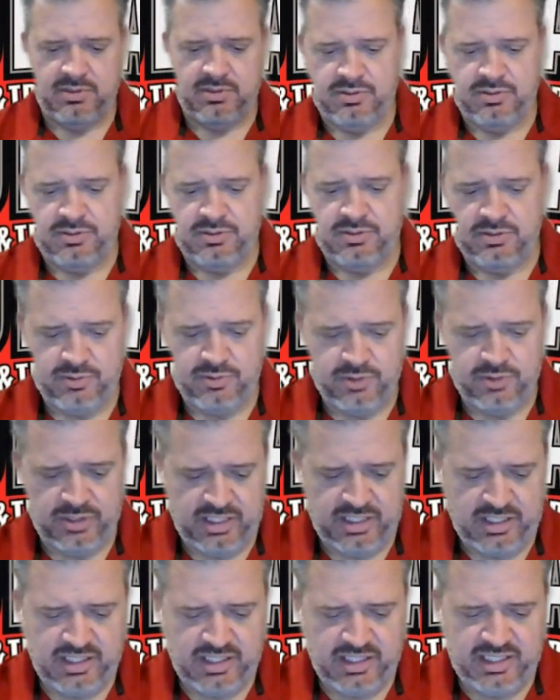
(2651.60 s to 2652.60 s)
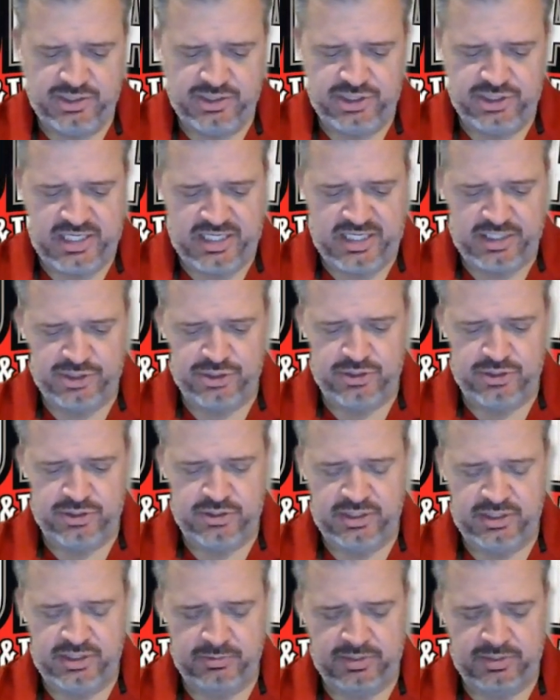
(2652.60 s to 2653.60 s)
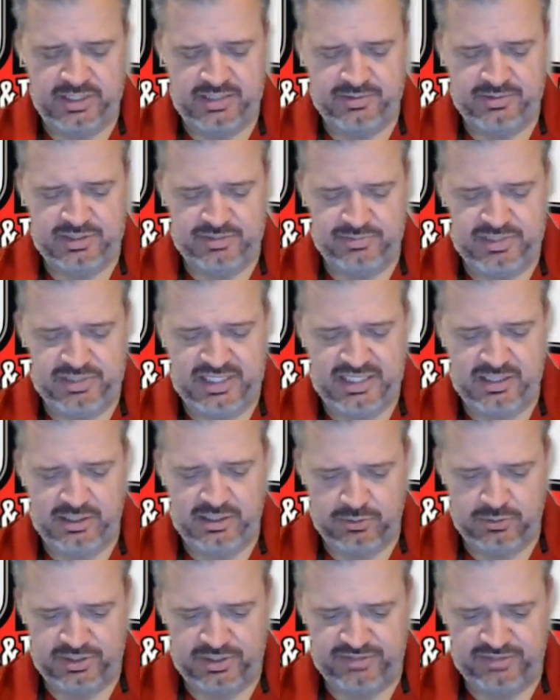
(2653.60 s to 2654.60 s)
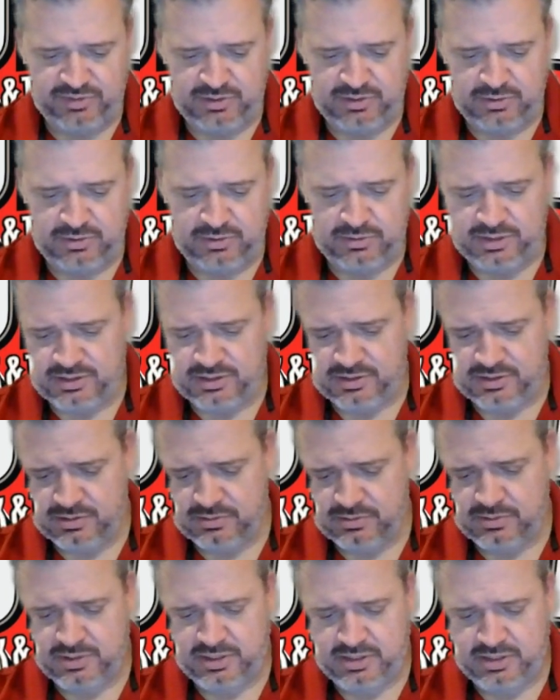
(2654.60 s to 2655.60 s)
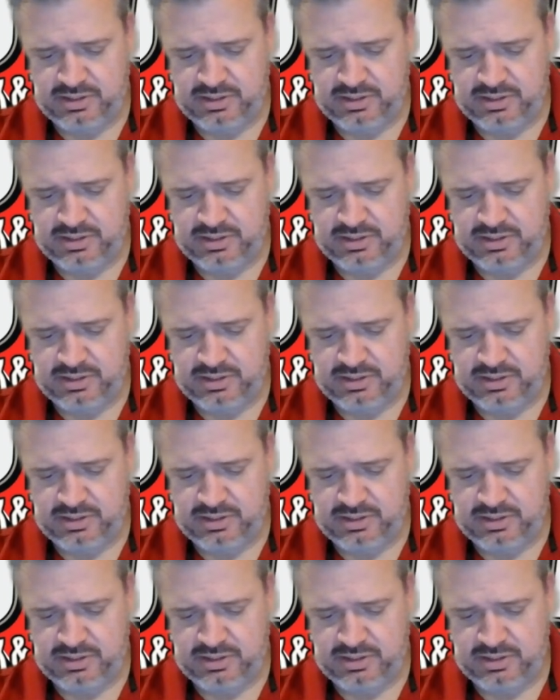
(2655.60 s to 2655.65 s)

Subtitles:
So trying to get Josh on here. We're having some technical difficulties. Okay.